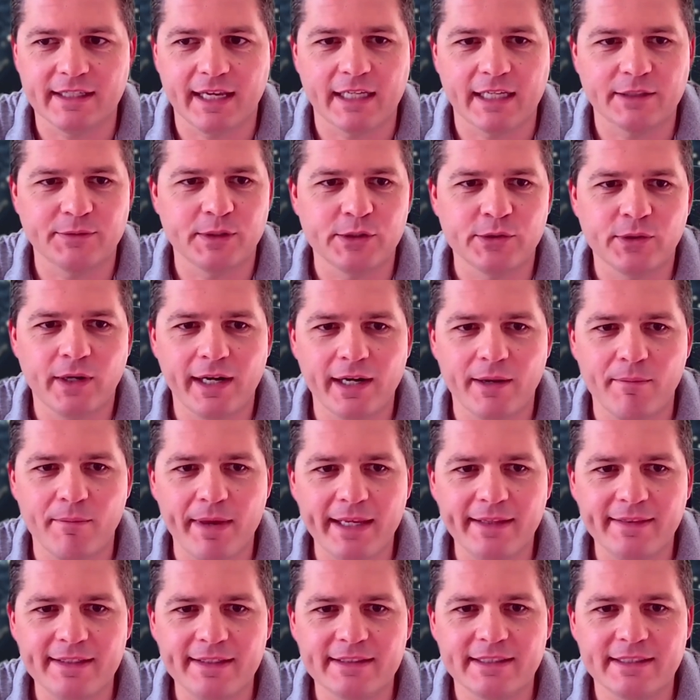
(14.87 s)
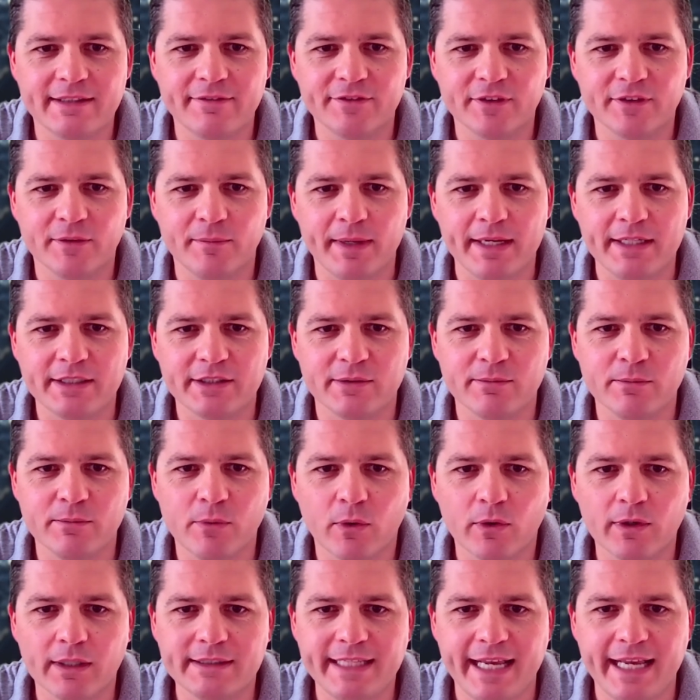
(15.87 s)
as we try to make this information
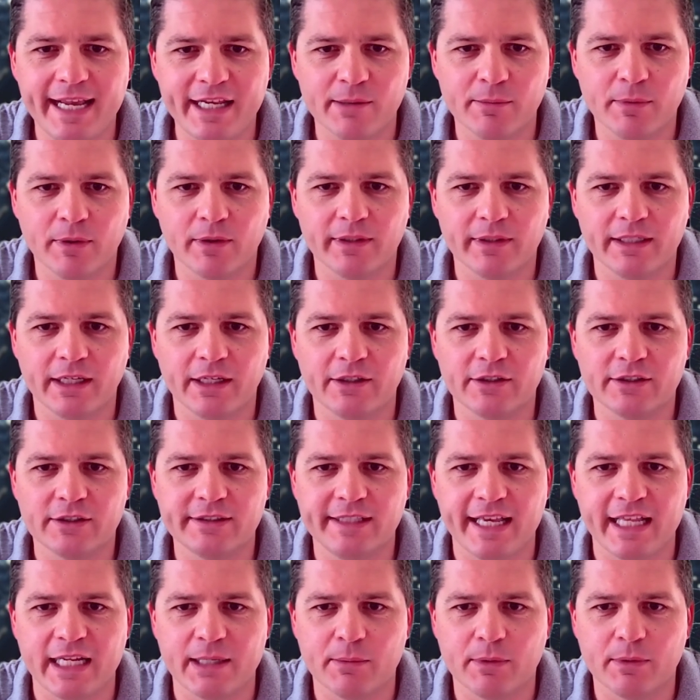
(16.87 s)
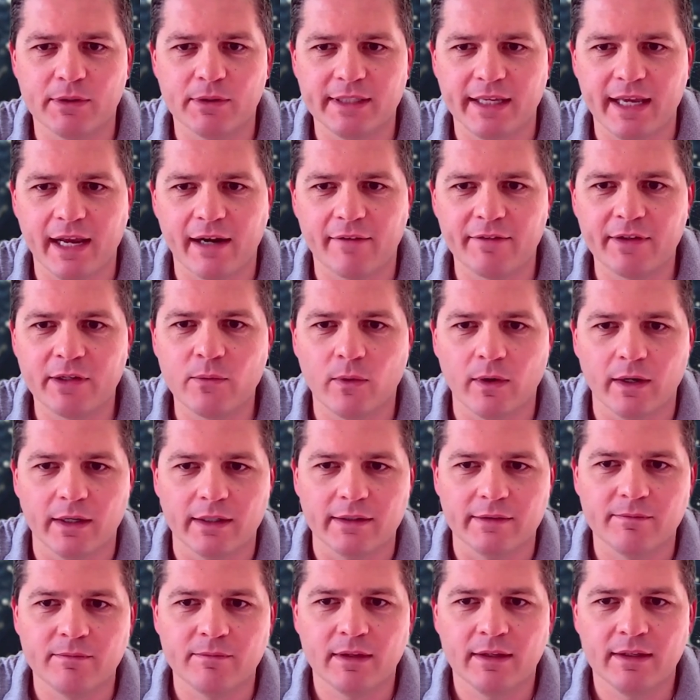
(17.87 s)
more attainable and understandable to everyone